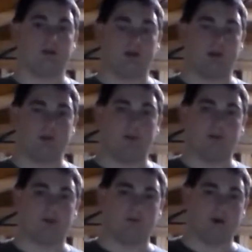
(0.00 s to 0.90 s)
doing a
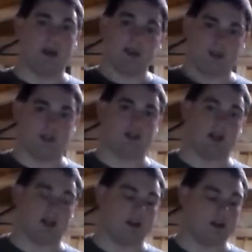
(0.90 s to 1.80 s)
mobile wedding
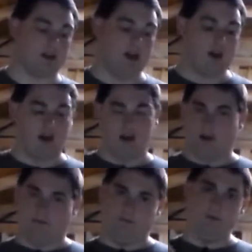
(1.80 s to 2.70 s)
DJ gig,
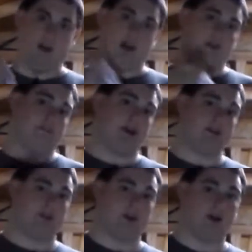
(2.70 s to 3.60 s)
and you've got a